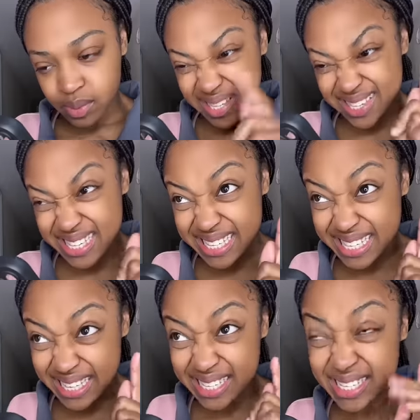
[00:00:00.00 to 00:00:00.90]
Since
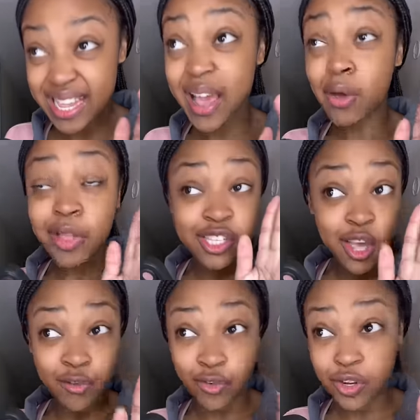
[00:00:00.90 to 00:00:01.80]
that's a sound, that's
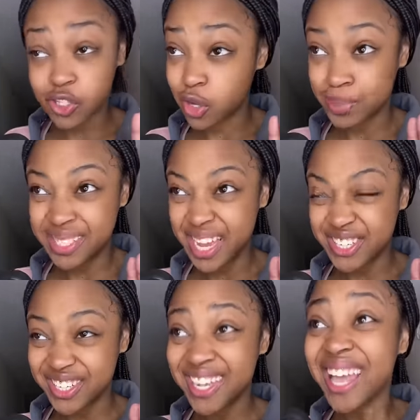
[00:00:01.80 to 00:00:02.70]
up for
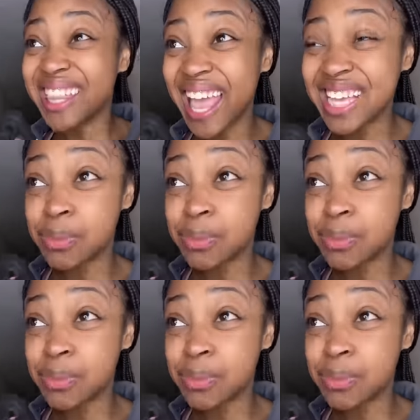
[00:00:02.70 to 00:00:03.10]
interpretation. Thanks,